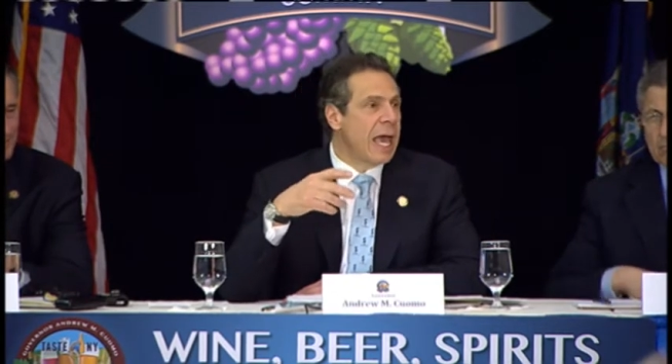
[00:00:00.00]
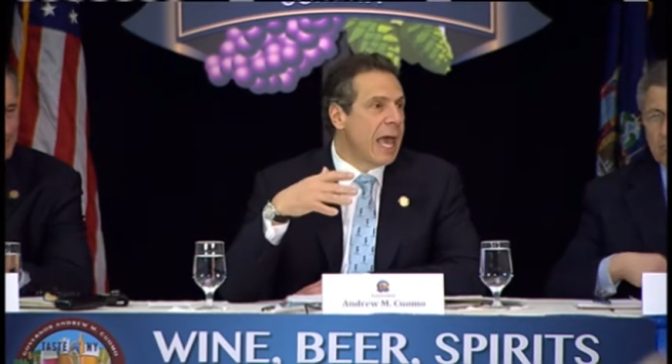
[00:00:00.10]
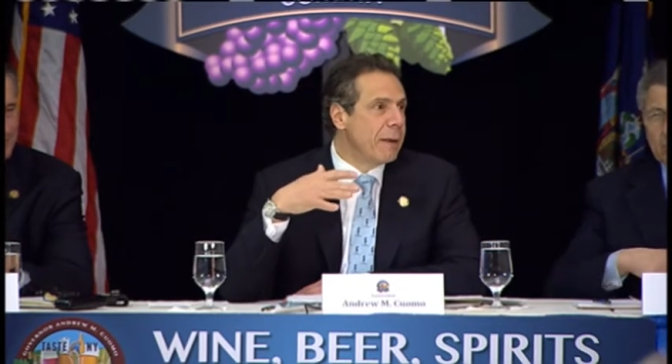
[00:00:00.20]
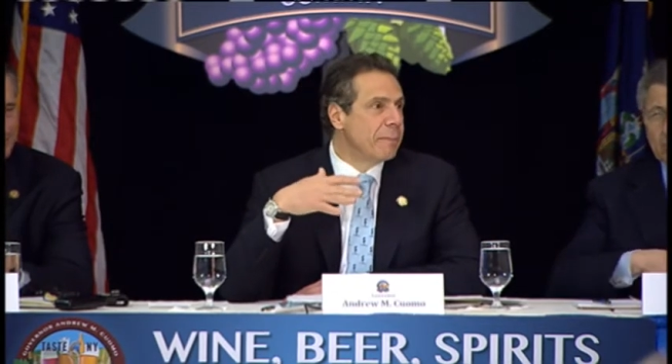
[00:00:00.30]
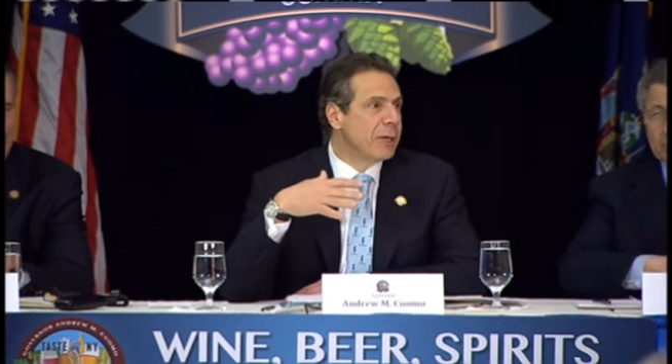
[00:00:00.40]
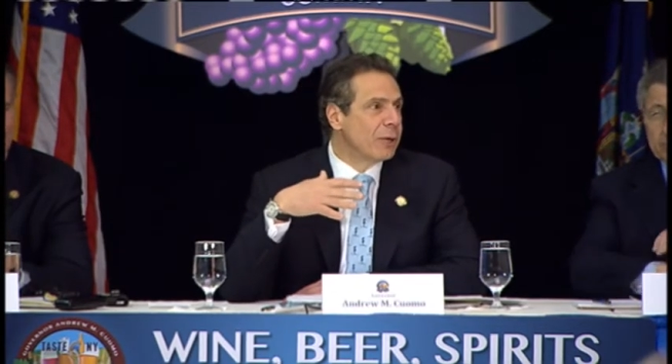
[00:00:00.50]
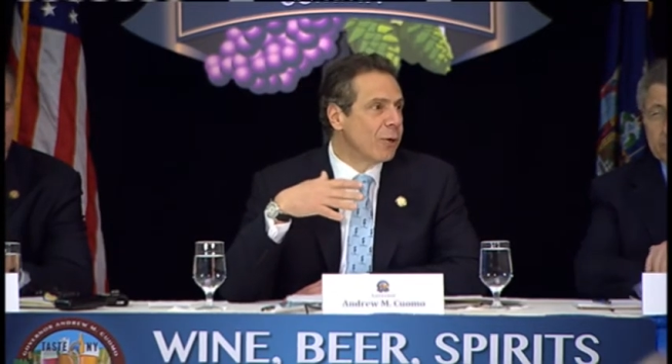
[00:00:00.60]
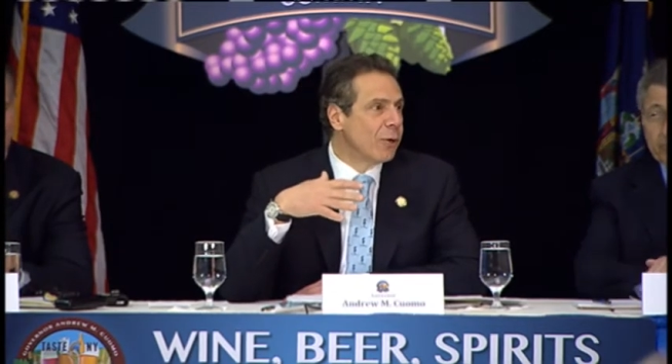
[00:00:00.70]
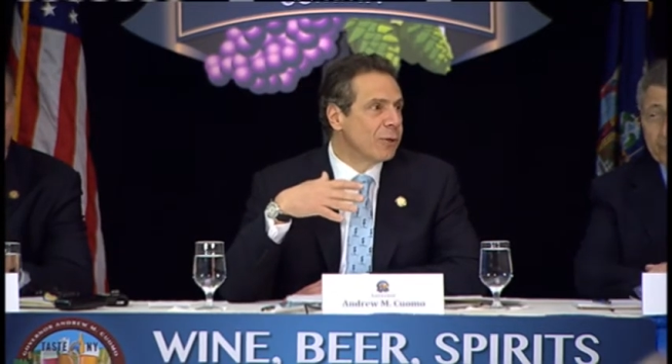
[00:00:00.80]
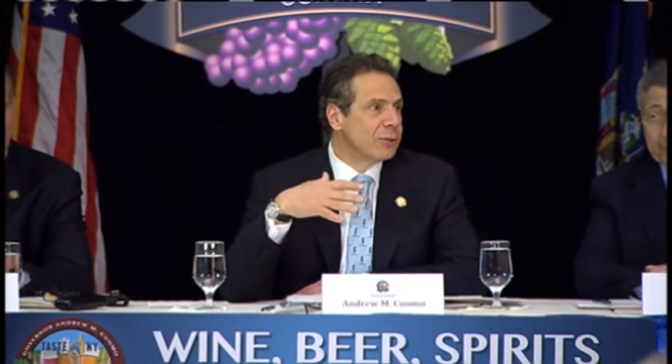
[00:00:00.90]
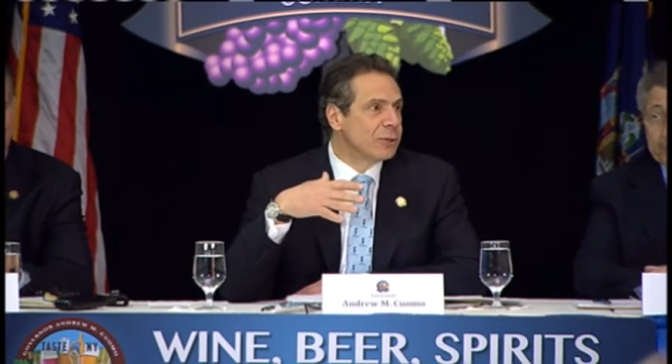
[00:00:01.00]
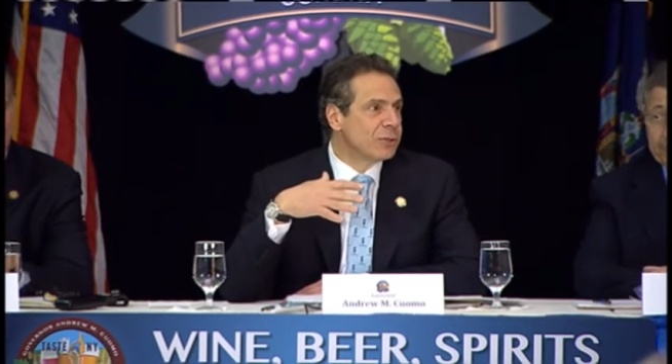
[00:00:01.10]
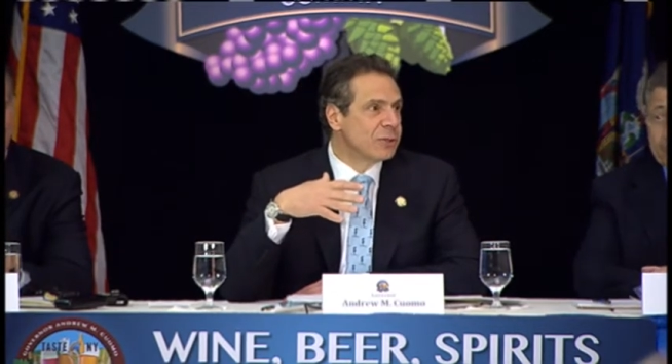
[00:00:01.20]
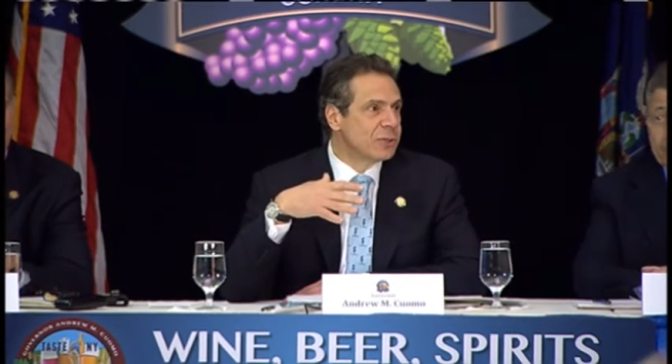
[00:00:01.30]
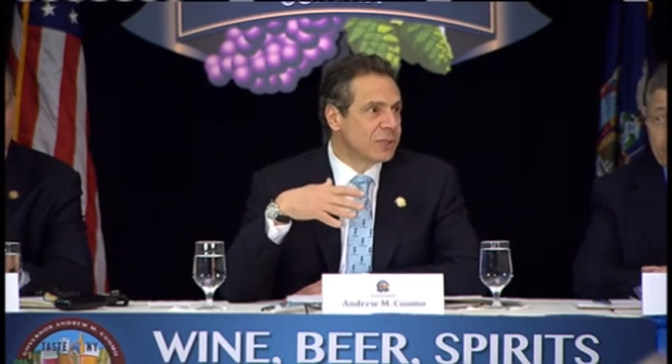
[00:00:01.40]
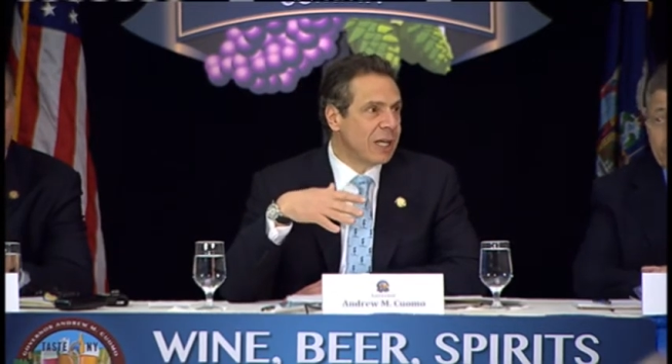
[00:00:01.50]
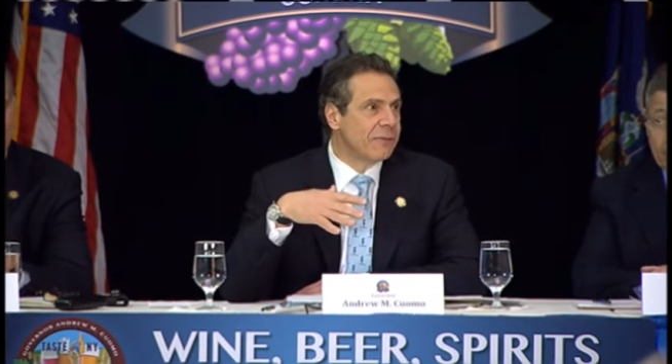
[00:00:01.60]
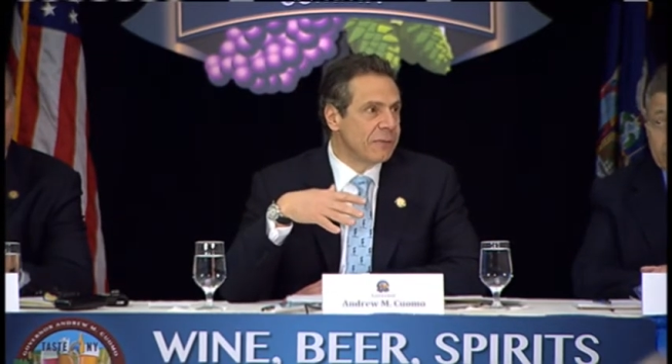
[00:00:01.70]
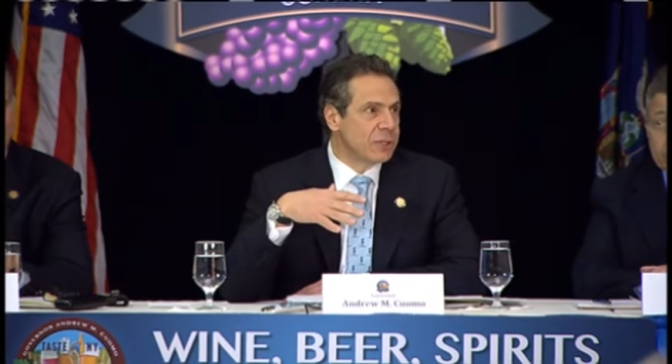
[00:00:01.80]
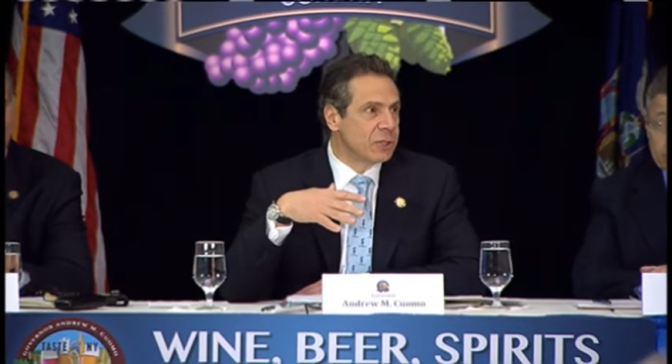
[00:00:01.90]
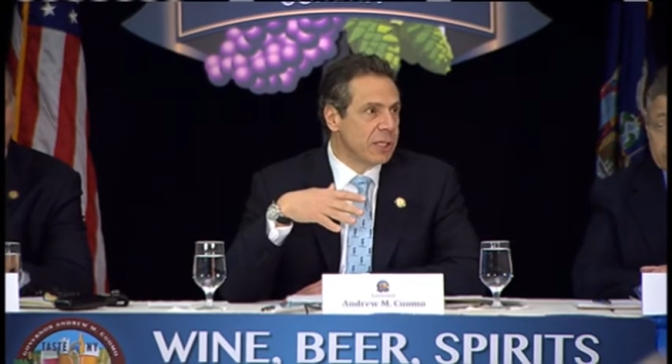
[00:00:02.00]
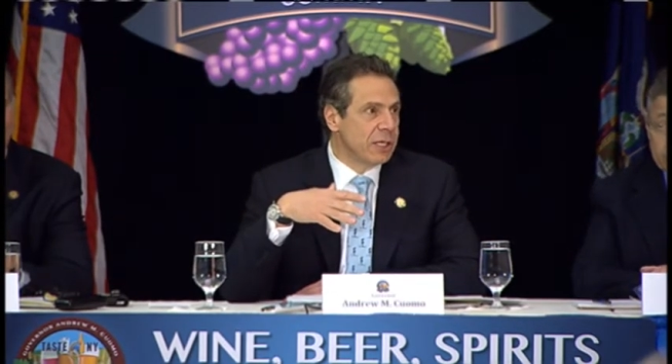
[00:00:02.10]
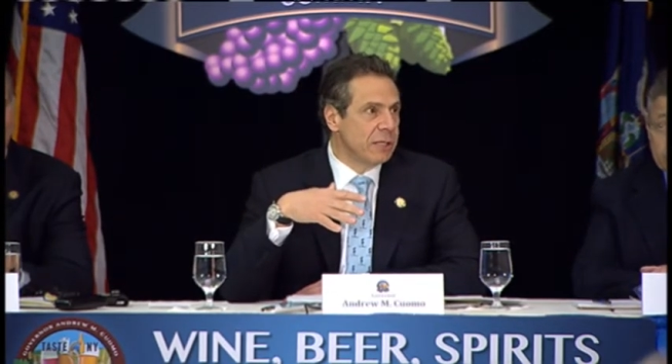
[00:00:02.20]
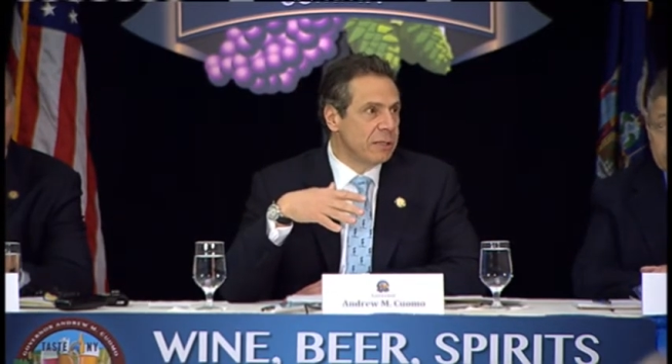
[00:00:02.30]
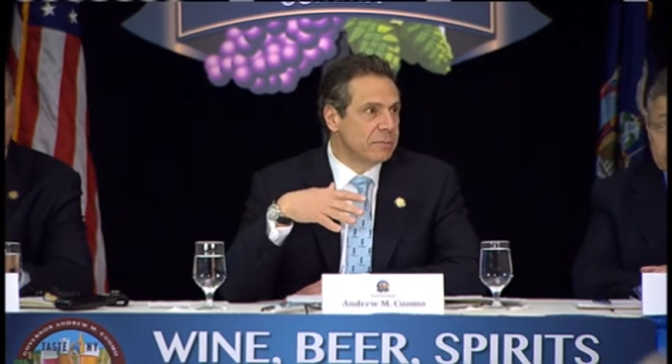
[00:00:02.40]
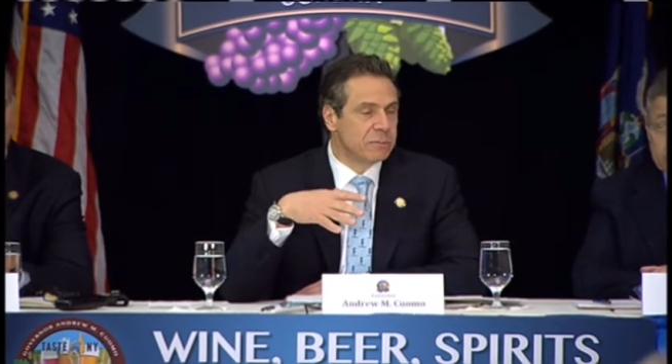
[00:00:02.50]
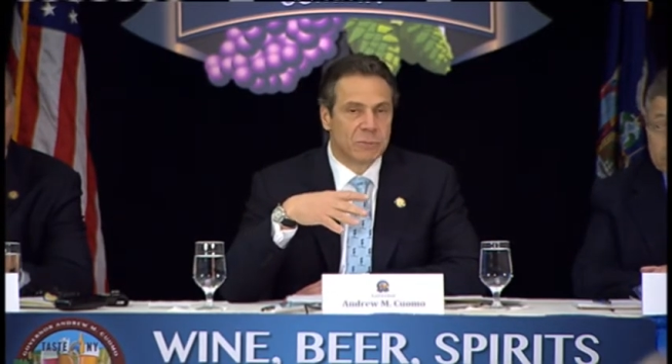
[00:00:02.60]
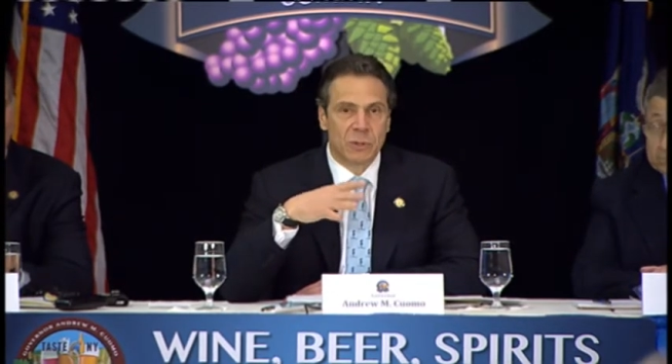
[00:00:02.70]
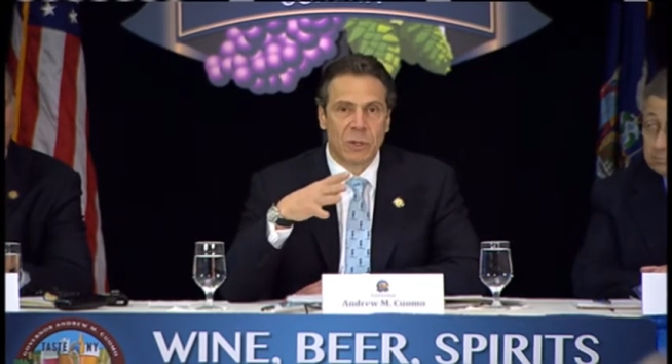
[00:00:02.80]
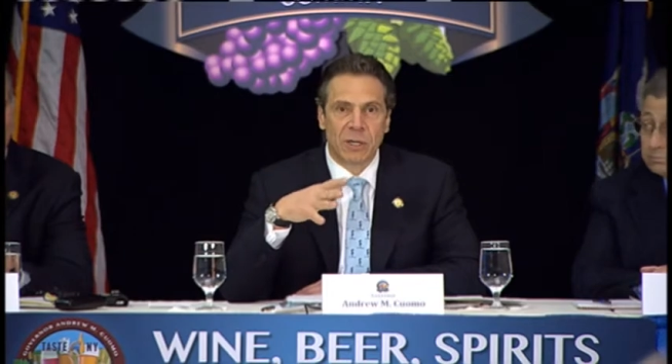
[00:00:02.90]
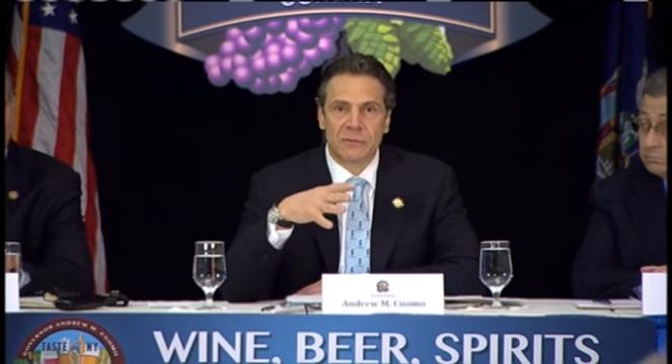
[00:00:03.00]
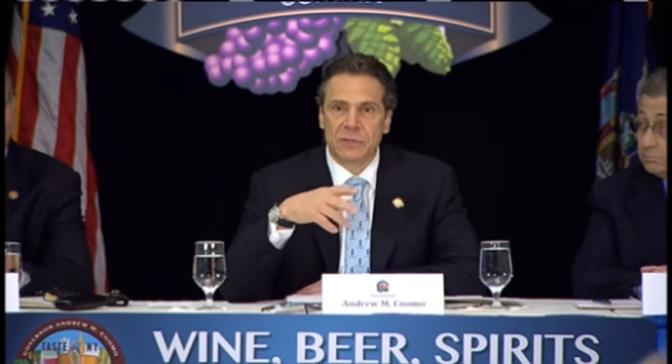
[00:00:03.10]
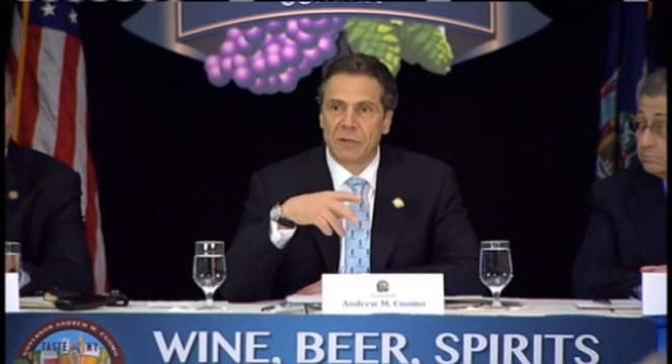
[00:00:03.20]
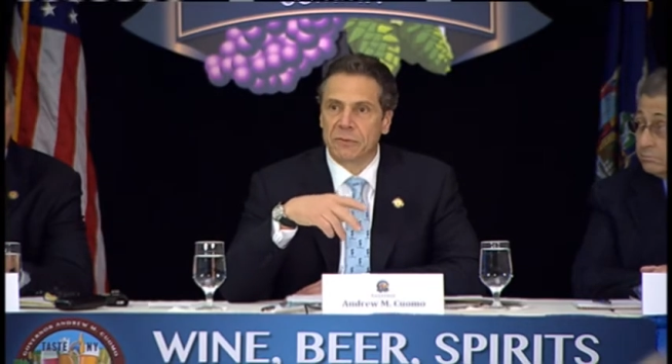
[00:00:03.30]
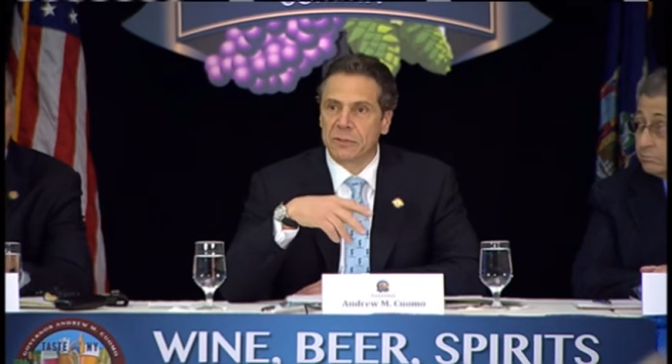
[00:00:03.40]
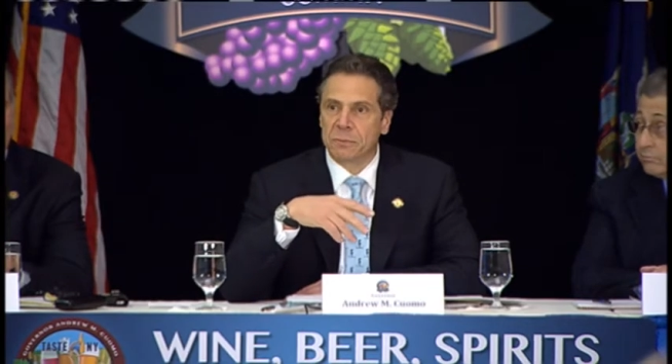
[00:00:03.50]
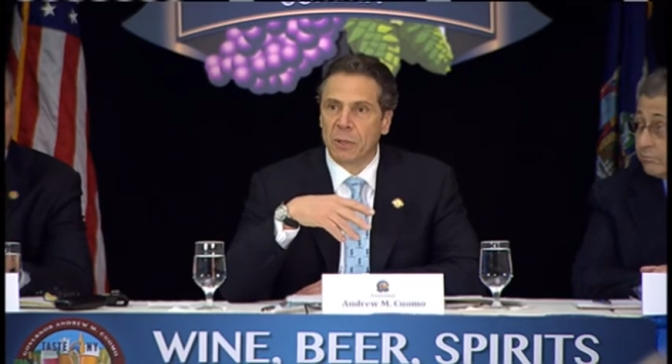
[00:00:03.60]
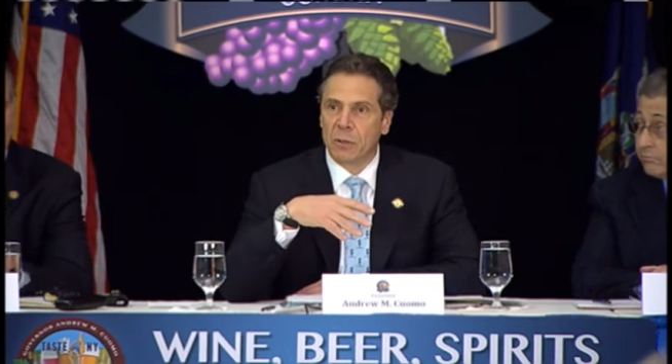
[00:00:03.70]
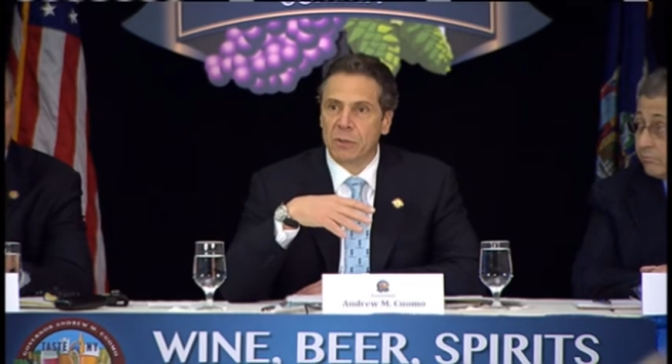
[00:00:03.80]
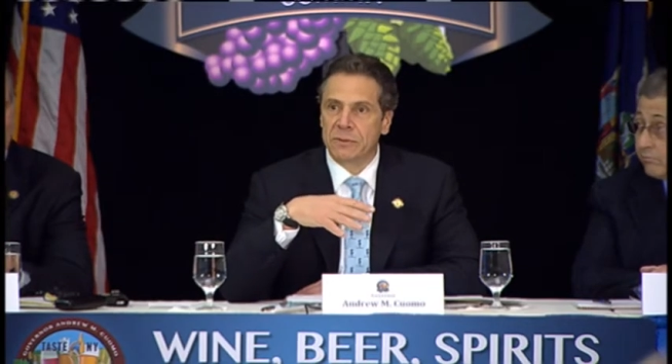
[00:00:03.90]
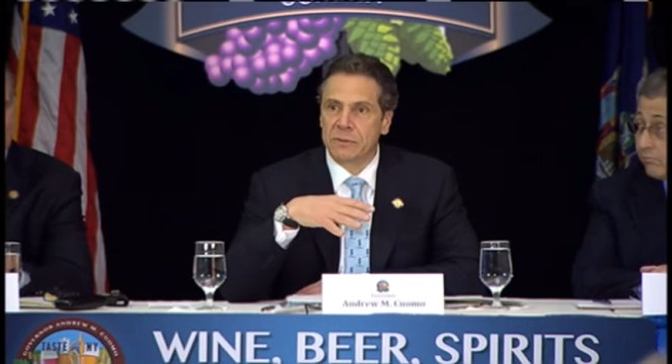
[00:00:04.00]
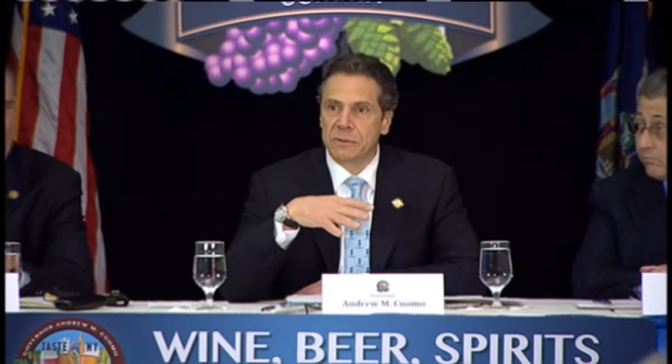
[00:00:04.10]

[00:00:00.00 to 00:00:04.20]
and because selfishly, we all have selfish motives,